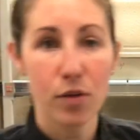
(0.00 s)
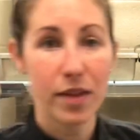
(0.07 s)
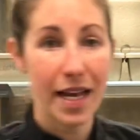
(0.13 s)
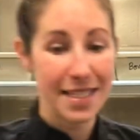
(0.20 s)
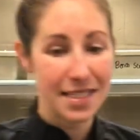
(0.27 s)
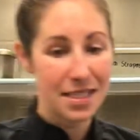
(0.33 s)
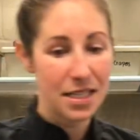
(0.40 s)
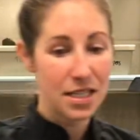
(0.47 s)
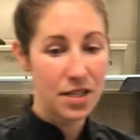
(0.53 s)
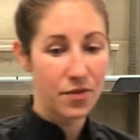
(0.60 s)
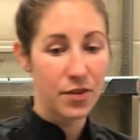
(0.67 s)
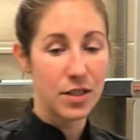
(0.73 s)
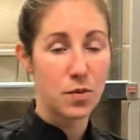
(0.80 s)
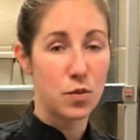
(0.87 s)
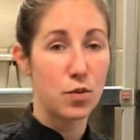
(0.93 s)
that's the
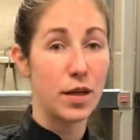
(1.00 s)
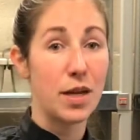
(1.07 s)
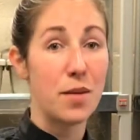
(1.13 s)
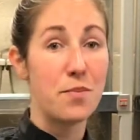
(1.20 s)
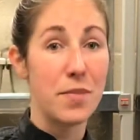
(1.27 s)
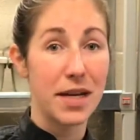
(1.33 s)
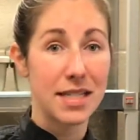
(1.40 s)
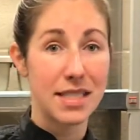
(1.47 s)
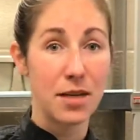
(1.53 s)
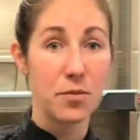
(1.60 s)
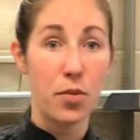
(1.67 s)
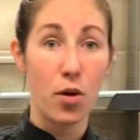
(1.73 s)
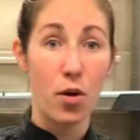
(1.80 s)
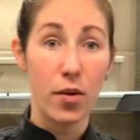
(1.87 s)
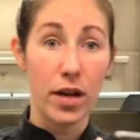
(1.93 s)
difference between a mixing
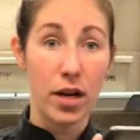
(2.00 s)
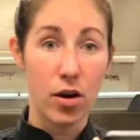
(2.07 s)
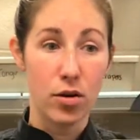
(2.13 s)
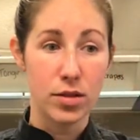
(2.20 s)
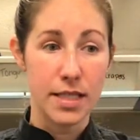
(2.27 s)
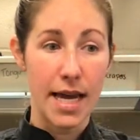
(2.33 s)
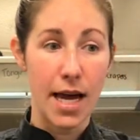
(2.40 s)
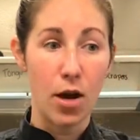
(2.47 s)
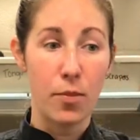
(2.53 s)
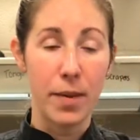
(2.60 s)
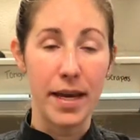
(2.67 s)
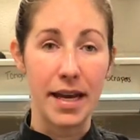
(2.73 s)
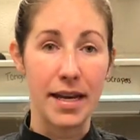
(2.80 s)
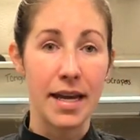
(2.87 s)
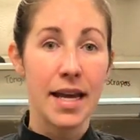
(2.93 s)
bowl and a hotel
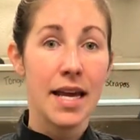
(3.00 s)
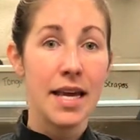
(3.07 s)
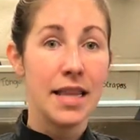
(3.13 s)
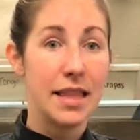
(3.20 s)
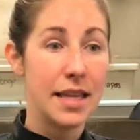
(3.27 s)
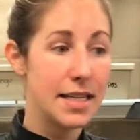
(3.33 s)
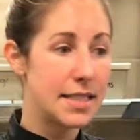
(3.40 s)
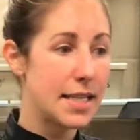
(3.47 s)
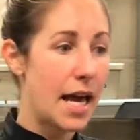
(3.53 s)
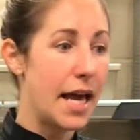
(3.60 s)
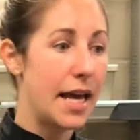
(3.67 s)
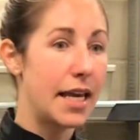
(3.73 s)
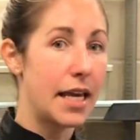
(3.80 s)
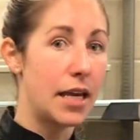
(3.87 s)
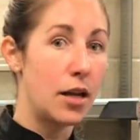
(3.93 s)
pan. This
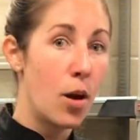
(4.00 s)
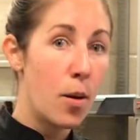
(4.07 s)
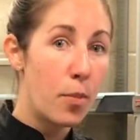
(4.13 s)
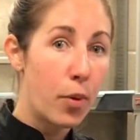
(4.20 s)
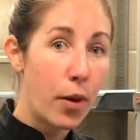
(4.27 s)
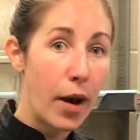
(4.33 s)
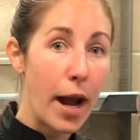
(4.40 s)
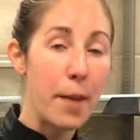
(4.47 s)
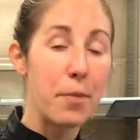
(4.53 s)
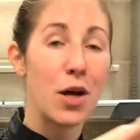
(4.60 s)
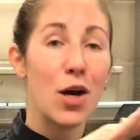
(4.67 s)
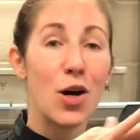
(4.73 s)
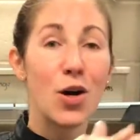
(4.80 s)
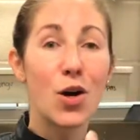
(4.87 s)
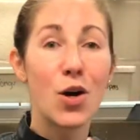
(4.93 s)
I can prep,
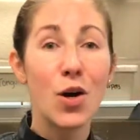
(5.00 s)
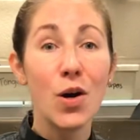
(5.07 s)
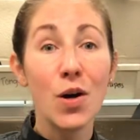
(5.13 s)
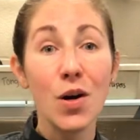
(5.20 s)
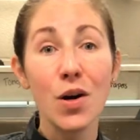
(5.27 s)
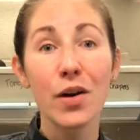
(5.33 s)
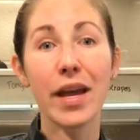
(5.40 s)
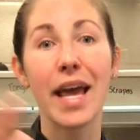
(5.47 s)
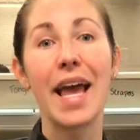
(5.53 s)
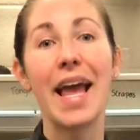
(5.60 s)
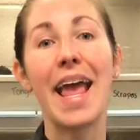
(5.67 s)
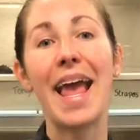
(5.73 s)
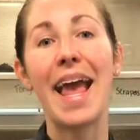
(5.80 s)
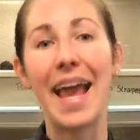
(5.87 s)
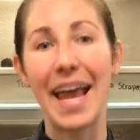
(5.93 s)
cook,
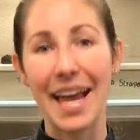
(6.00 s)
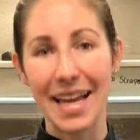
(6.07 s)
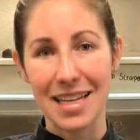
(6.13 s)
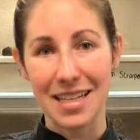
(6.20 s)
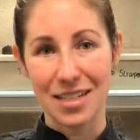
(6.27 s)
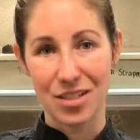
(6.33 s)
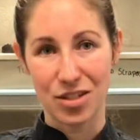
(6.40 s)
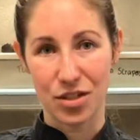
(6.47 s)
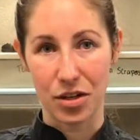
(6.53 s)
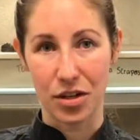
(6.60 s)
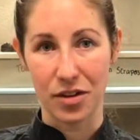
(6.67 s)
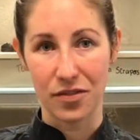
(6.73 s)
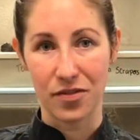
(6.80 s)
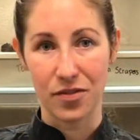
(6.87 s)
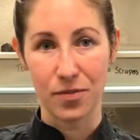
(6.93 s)
and
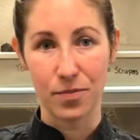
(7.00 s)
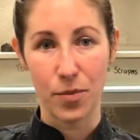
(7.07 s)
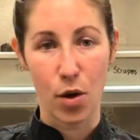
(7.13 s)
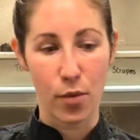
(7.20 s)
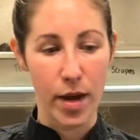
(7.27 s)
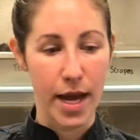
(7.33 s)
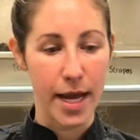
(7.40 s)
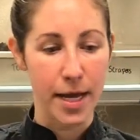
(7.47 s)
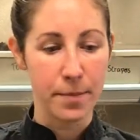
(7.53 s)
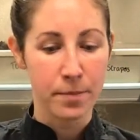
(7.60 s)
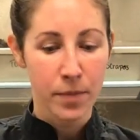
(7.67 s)
serve, okay?